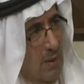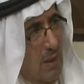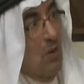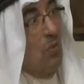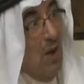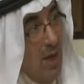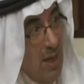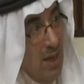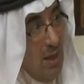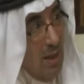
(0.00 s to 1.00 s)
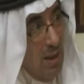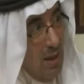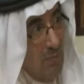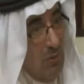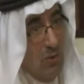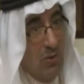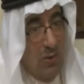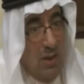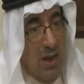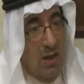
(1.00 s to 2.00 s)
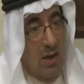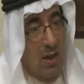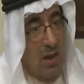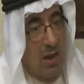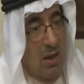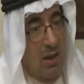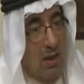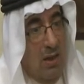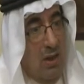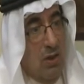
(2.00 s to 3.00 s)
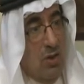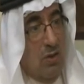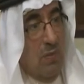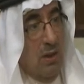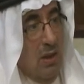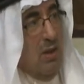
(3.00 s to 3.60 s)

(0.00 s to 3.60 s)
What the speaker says: Why? Because they used to be, and